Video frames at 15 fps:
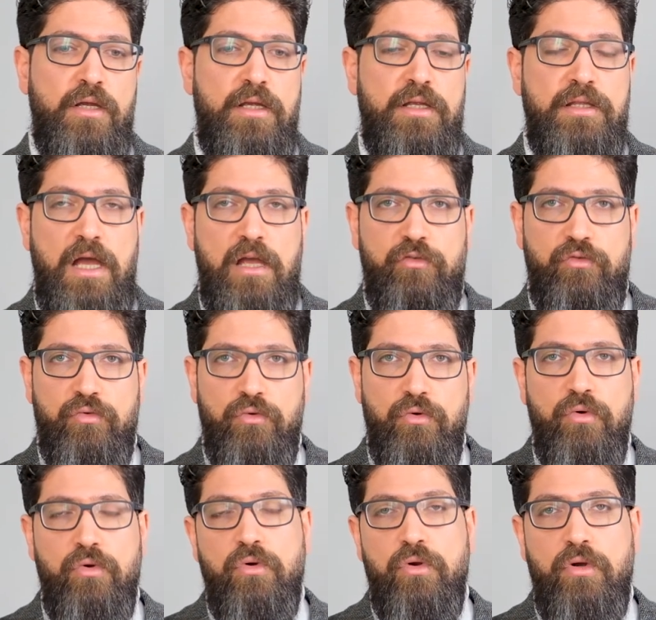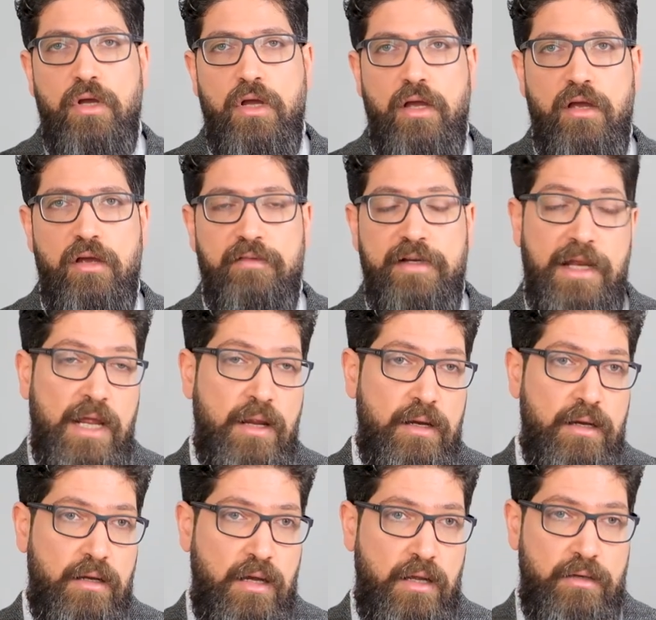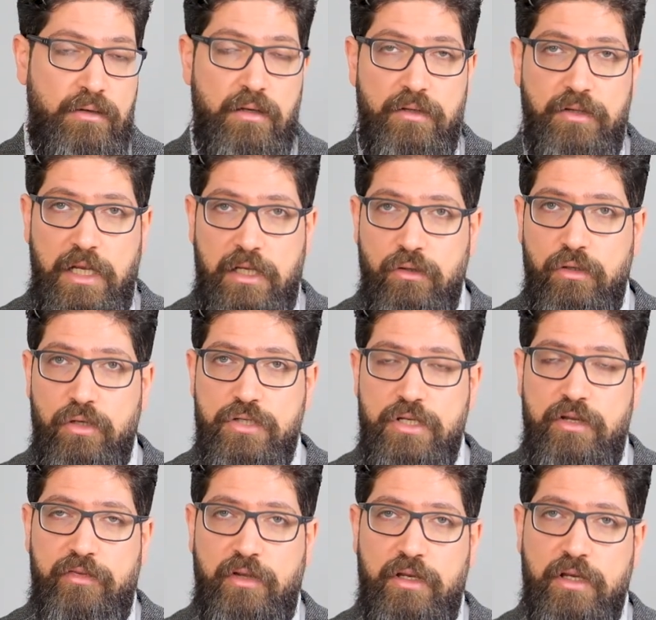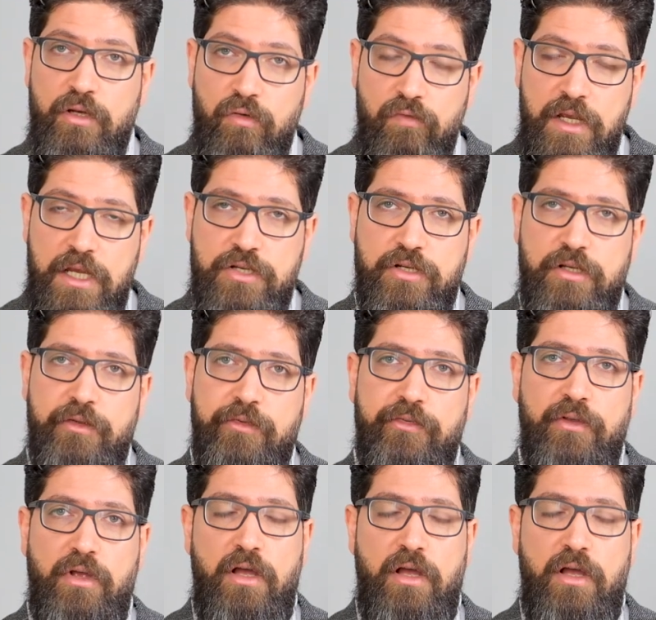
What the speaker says: It has to rely on technologies, on innovations,